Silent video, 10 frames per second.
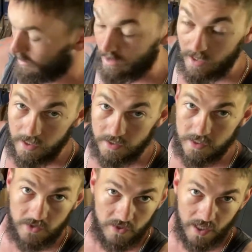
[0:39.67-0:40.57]
and
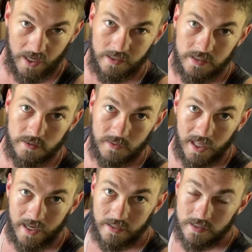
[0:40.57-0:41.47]
just creating some
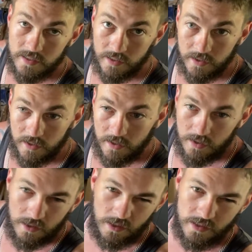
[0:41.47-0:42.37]
layers, so
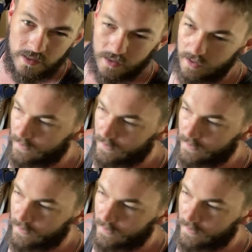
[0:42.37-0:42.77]
it's not going to be